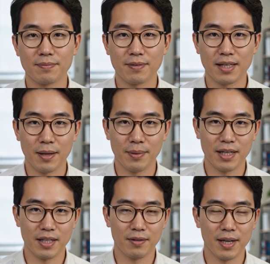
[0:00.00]
The
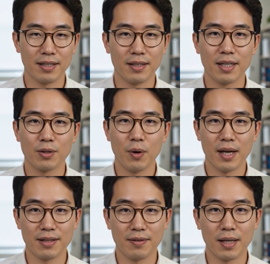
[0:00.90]
combination of isolated
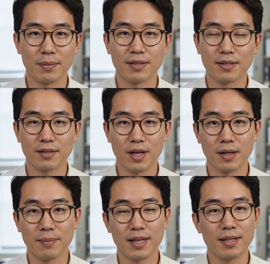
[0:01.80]
Wine environments,
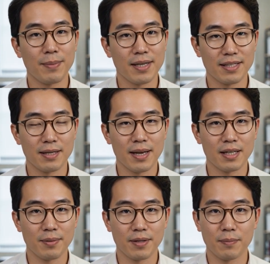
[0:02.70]
automated dependency
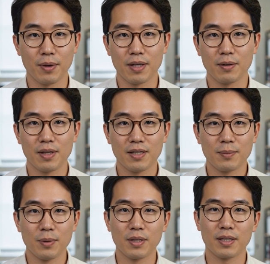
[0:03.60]
management, multi-runner
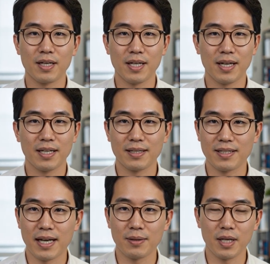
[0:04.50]
support, and
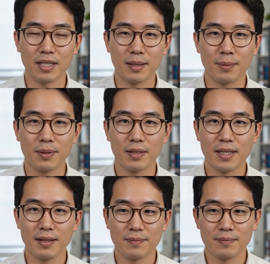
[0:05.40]
snapshot
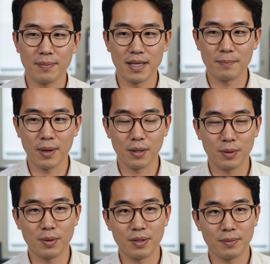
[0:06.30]
capability makes
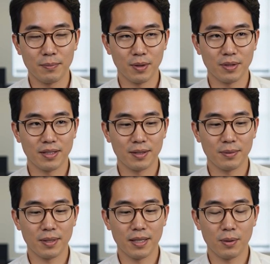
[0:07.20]
Bottles one of the most
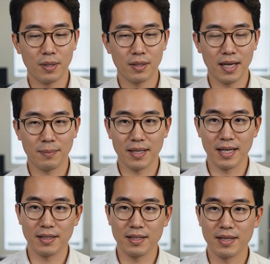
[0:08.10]
complete Windows
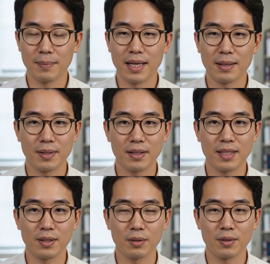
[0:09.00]
application
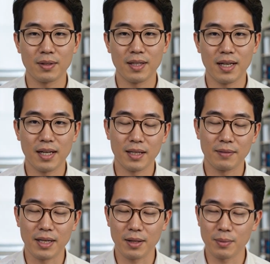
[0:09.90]
compatibility tools
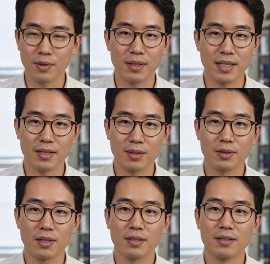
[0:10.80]
available to Linux
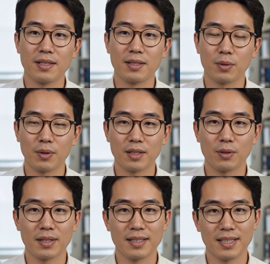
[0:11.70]
users in
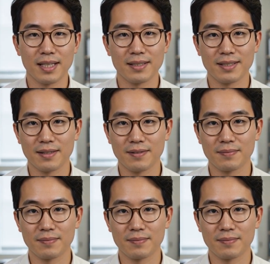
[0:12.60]
2026.